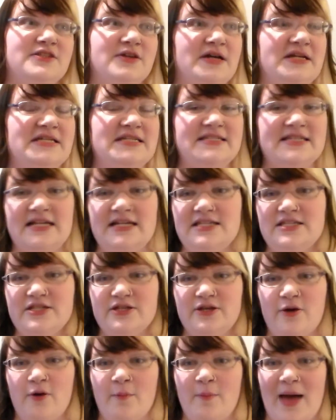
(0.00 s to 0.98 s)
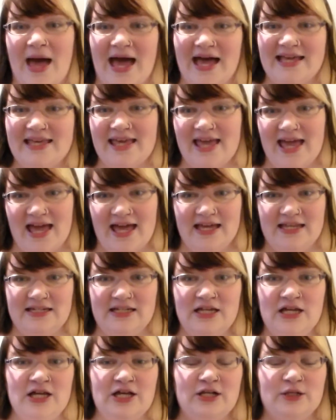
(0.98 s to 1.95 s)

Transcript: So I decided to go back and